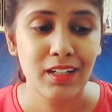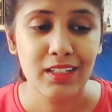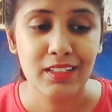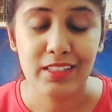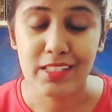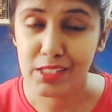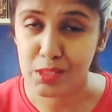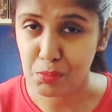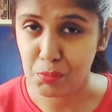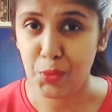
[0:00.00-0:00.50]

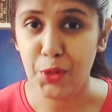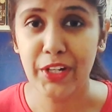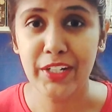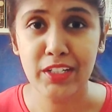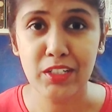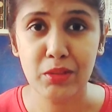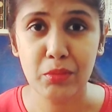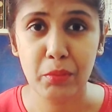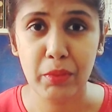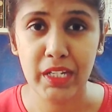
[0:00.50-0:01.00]

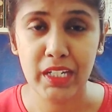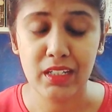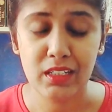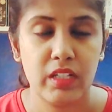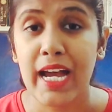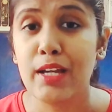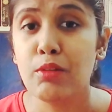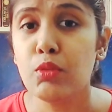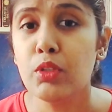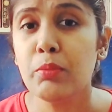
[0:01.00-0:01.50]
disappointed me.
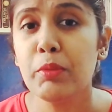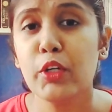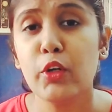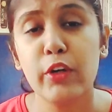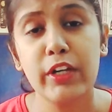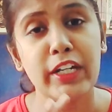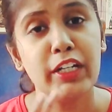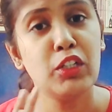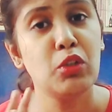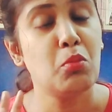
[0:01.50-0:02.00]
I won't be
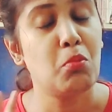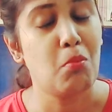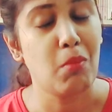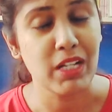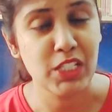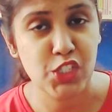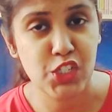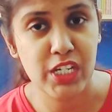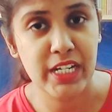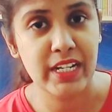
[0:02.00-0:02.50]
going into
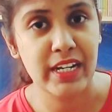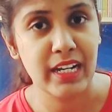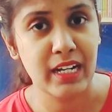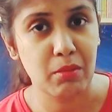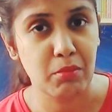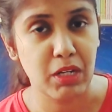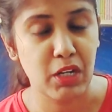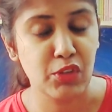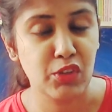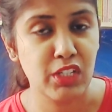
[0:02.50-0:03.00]
much detail
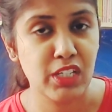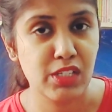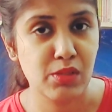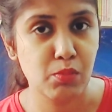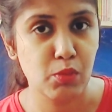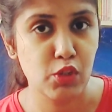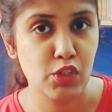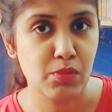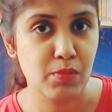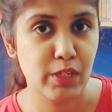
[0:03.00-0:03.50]
about these
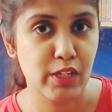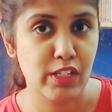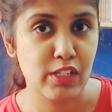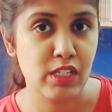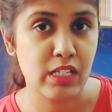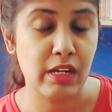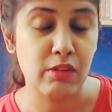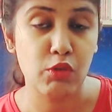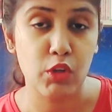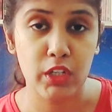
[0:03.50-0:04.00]
books because
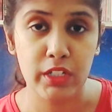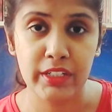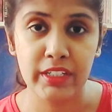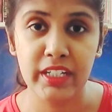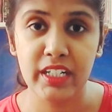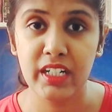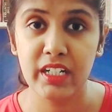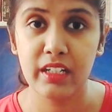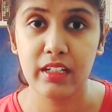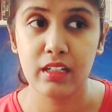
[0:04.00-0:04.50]
I've
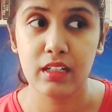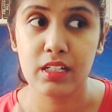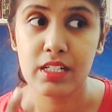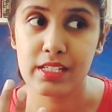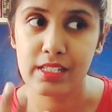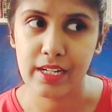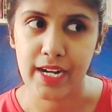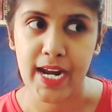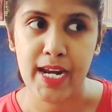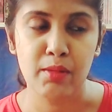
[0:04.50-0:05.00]
already
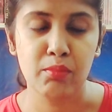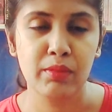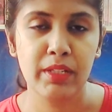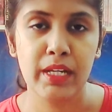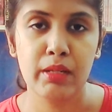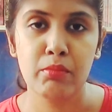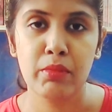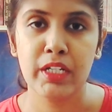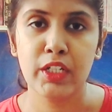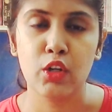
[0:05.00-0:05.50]
described
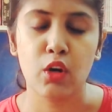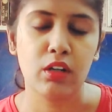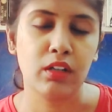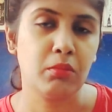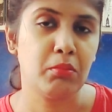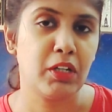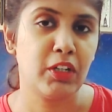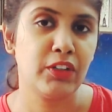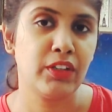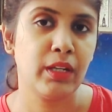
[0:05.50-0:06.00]
them and talked
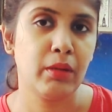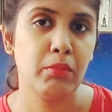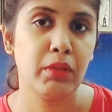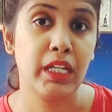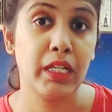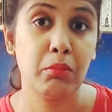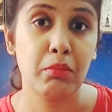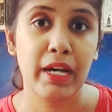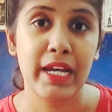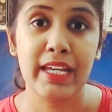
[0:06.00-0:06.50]
about them
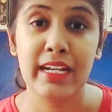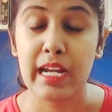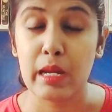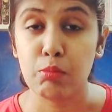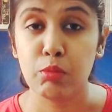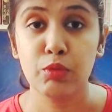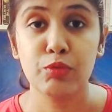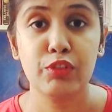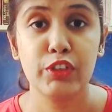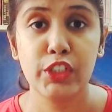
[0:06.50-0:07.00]
in my
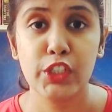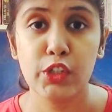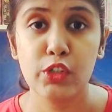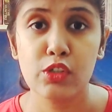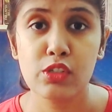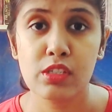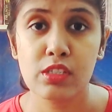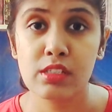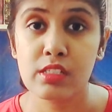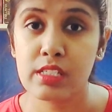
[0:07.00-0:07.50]
wrap-up
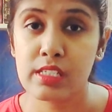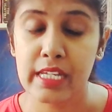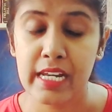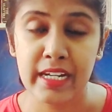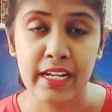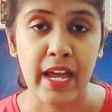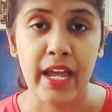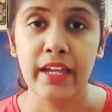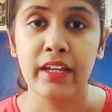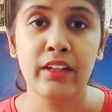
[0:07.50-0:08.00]
videos this
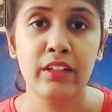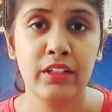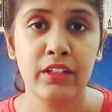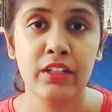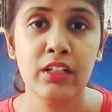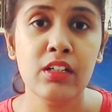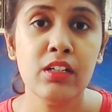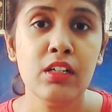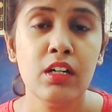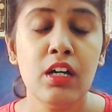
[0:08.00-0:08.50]
entire year.